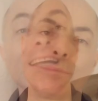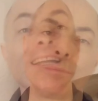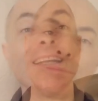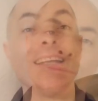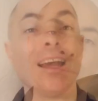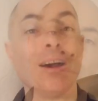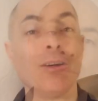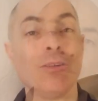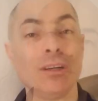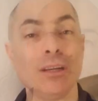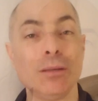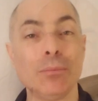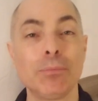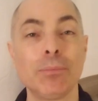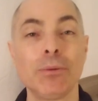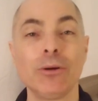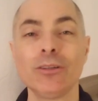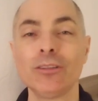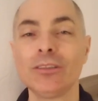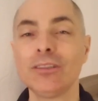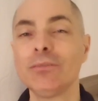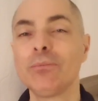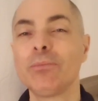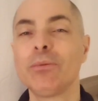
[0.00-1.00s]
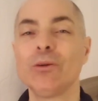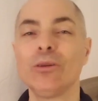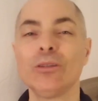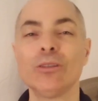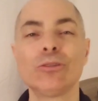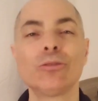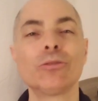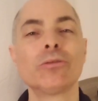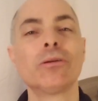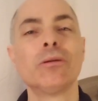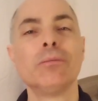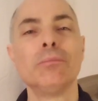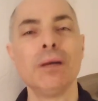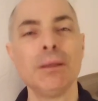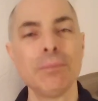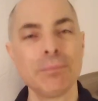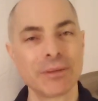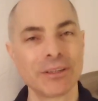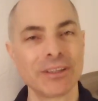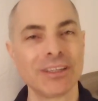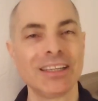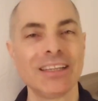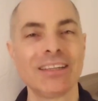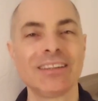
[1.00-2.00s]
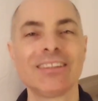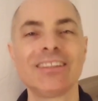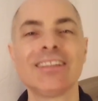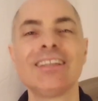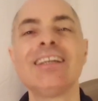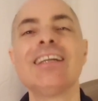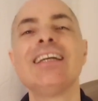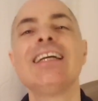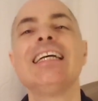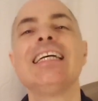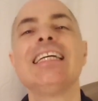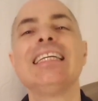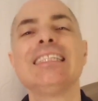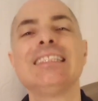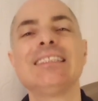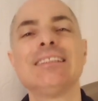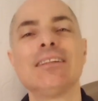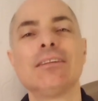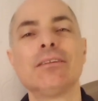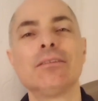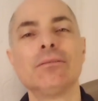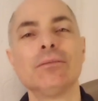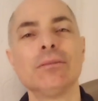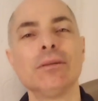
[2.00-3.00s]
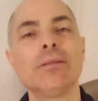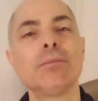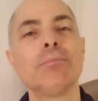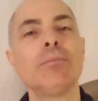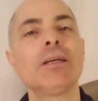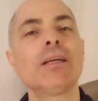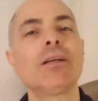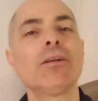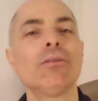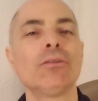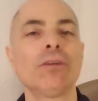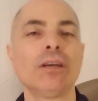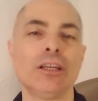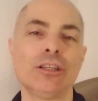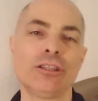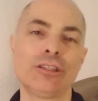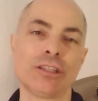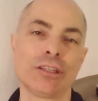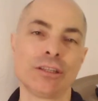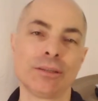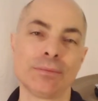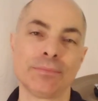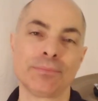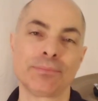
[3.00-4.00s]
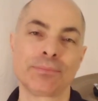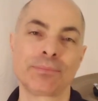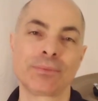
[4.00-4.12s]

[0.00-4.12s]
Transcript: Now an important point to remember here is the rhythmic location,